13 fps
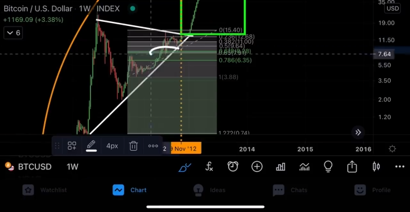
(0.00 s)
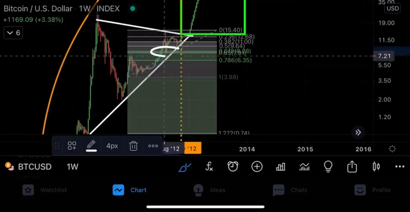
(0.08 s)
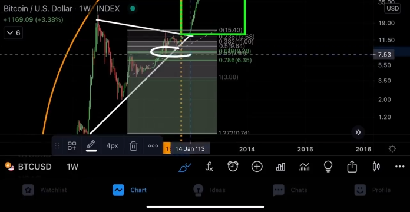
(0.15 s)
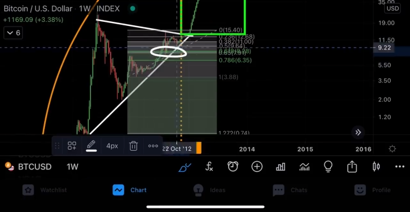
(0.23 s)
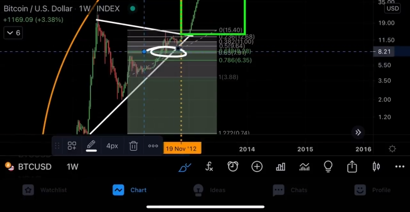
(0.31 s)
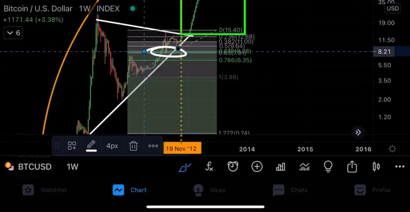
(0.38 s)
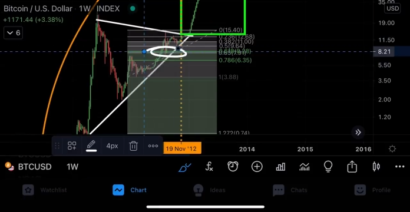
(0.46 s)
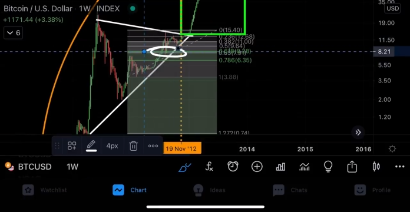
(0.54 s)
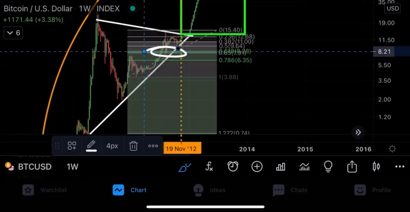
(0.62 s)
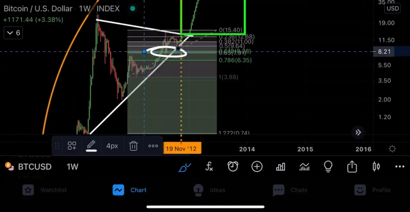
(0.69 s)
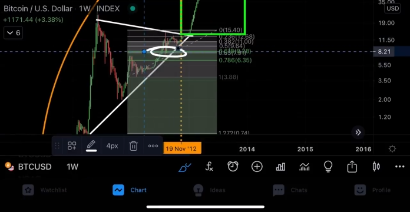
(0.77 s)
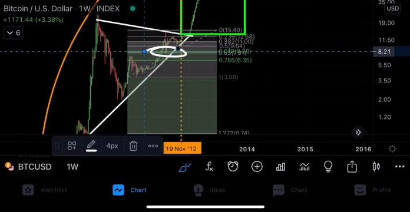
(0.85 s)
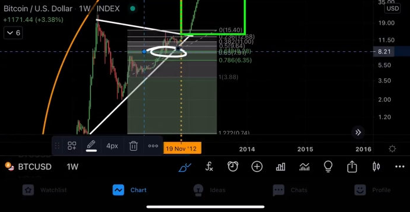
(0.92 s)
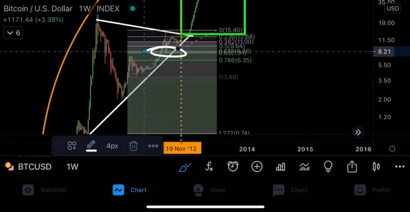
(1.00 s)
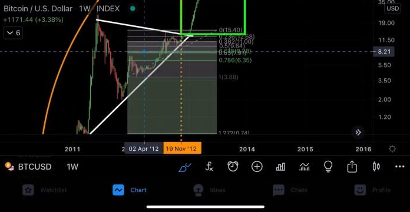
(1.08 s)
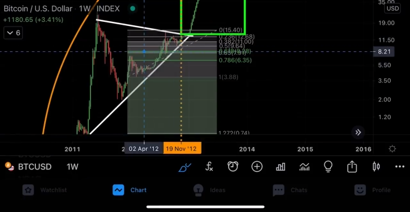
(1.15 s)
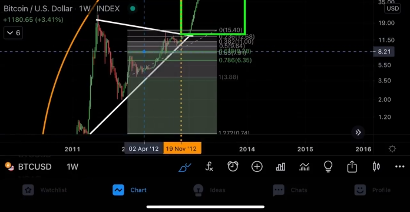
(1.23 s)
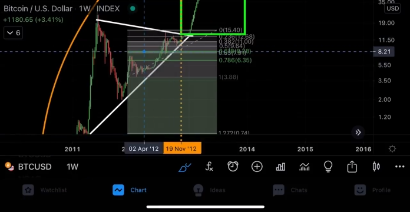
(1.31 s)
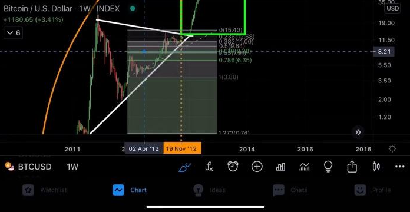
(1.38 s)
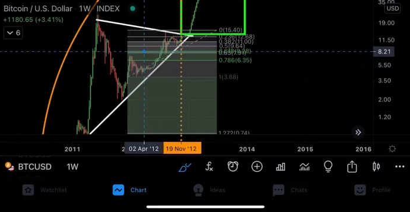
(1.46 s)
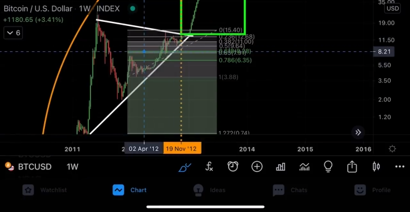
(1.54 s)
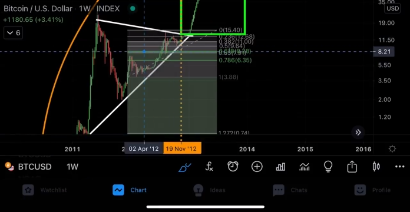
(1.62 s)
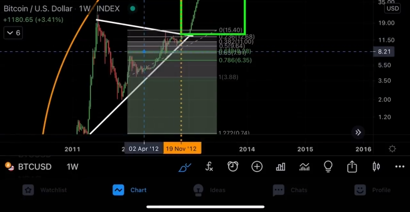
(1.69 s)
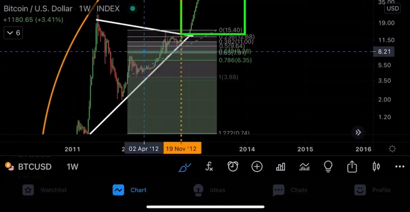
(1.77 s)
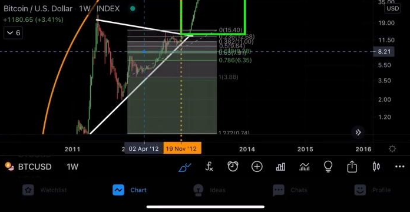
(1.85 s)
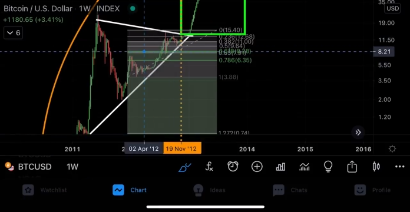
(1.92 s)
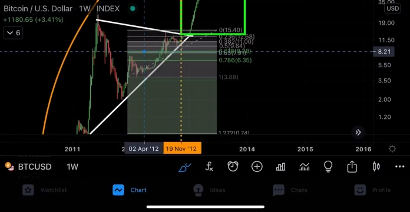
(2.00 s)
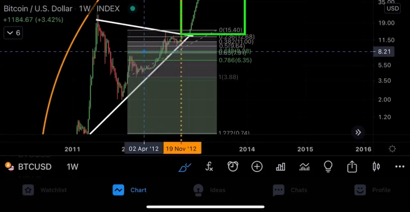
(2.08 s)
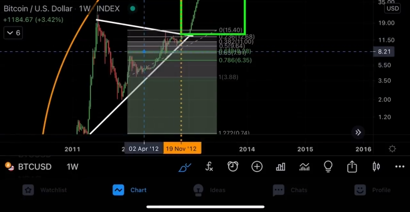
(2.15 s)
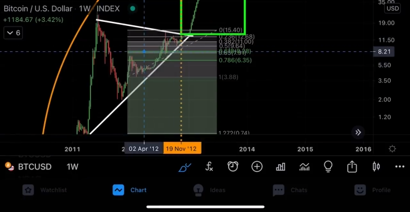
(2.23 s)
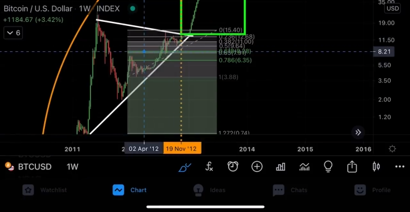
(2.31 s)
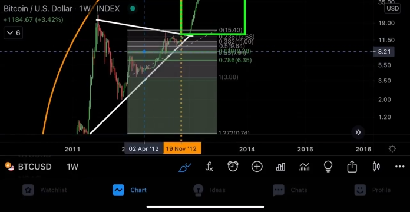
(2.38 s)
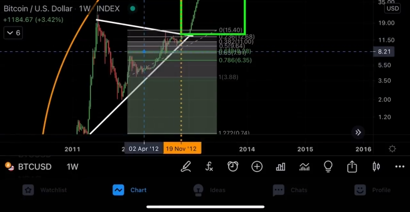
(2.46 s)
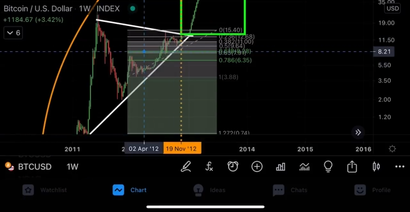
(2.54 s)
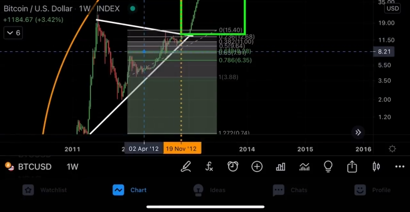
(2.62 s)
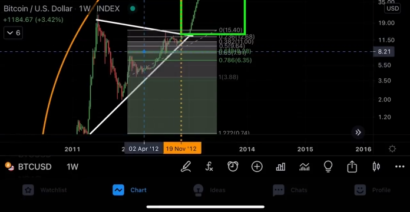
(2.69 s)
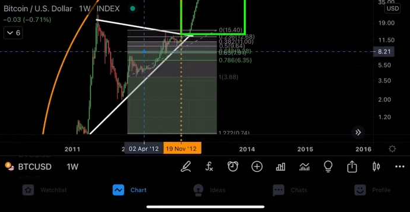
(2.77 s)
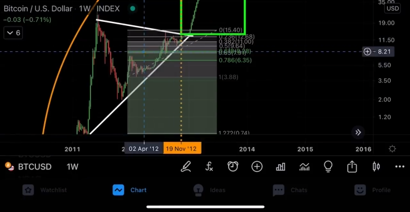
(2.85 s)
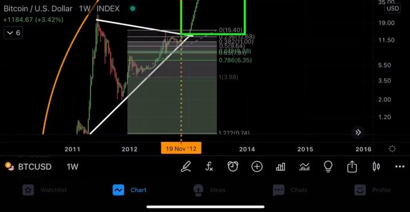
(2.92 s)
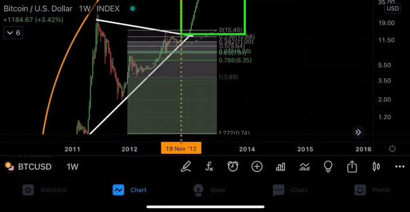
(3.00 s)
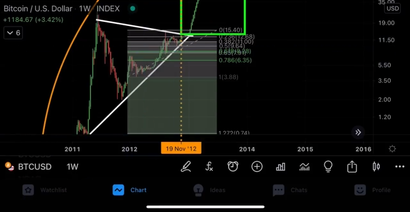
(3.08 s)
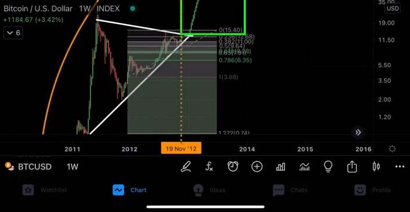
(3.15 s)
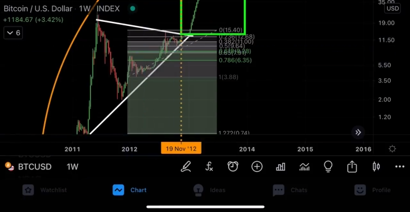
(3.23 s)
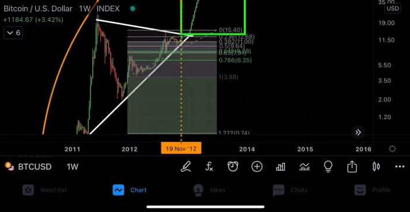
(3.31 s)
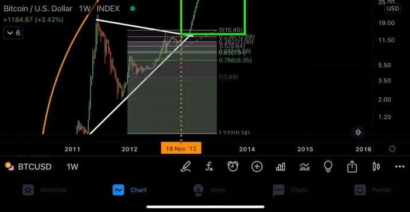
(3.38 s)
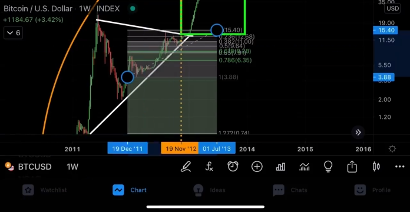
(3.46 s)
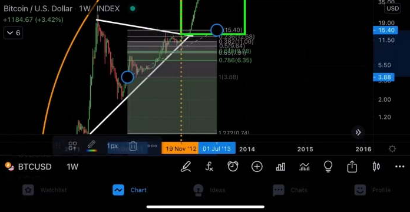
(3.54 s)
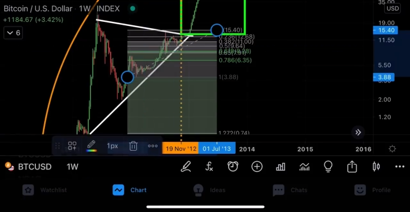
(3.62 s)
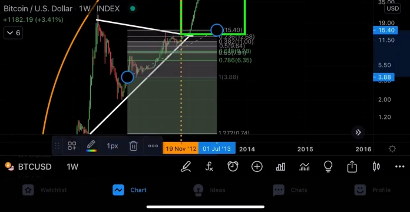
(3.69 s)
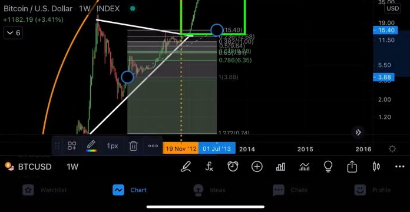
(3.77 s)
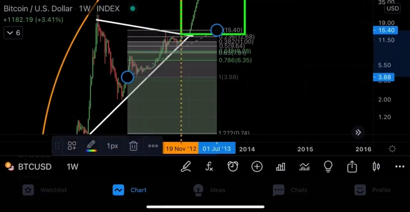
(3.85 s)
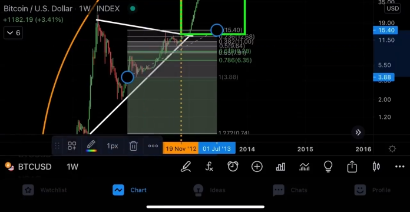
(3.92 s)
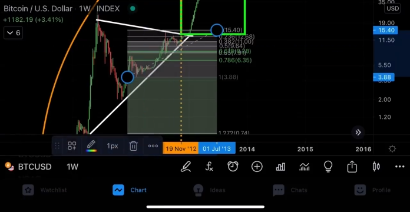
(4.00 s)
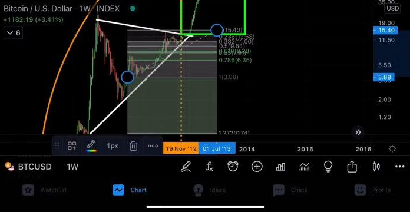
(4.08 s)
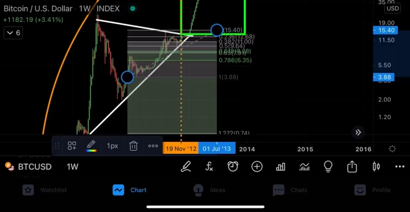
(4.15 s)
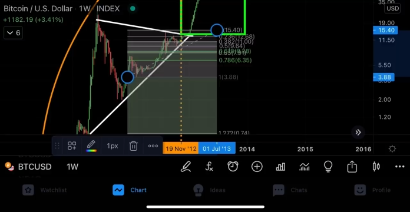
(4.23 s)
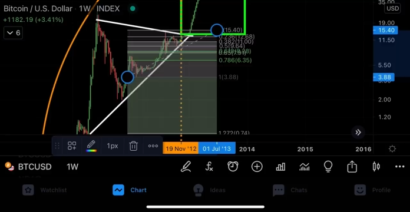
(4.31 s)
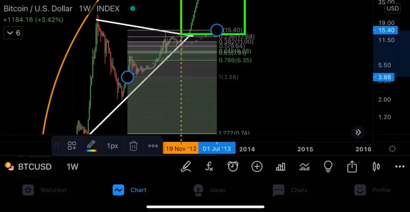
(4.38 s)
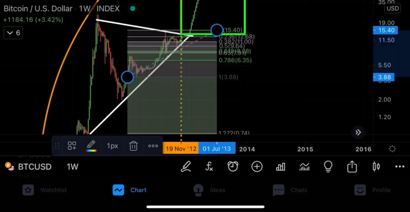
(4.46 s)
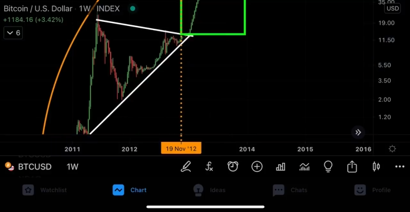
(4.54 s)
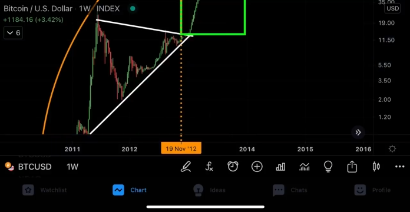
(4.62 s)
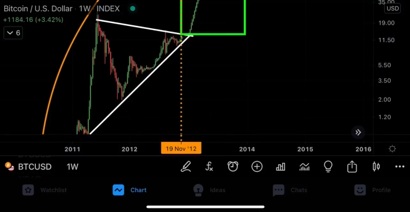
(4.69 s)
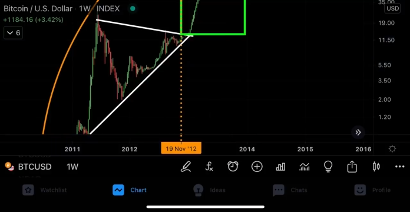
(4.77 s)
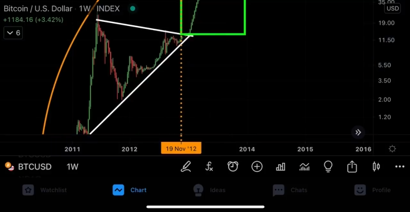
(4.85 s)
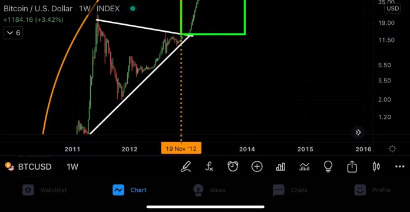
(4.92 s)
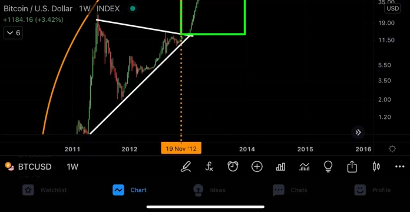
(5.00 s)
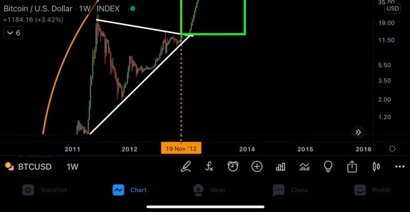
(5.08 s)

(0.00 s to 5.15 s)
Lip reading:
Nobody's mouth can be seen.